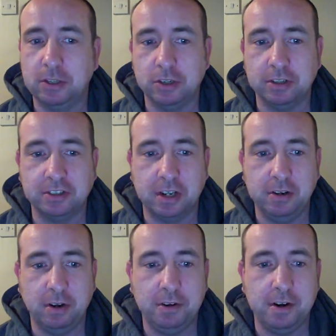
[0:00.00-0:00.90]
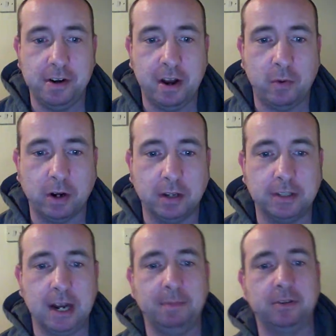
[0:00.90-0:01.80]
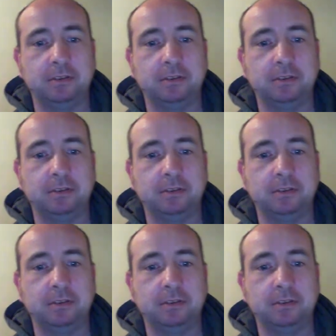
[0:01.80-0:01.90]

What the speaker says: just another network adapter.